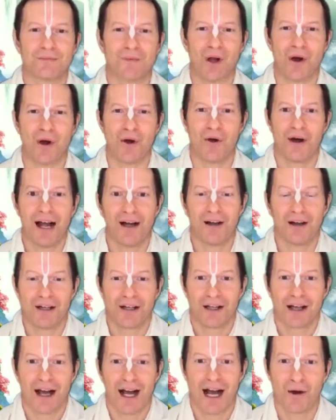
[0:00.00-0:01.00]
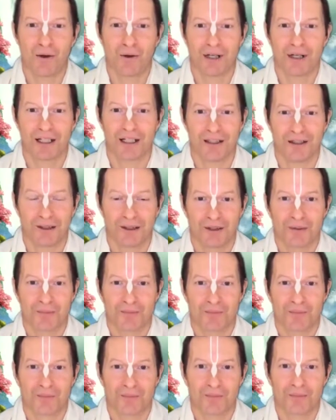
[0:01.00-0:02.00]
Oh, how can a
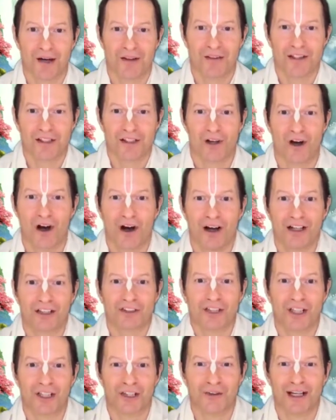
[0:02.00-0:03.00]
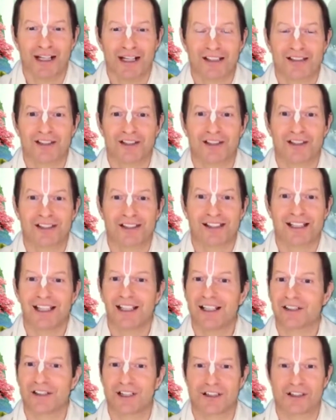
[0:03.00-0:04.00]
mother's heart tolerate
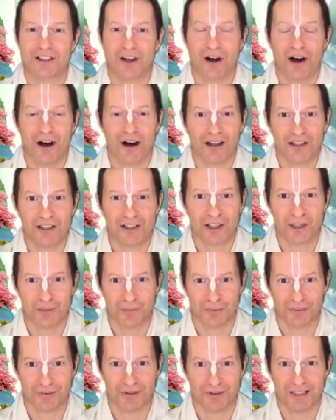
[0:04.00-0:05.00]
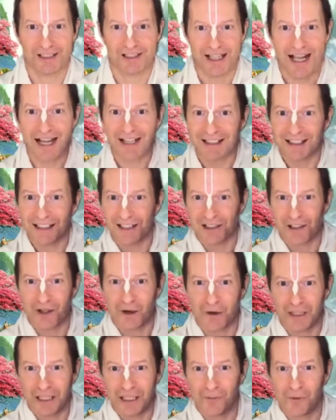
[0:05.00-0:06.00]
seeing such hardship? His hand is
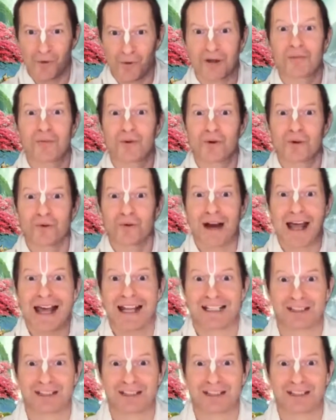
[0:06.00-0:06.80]
getting more and more red.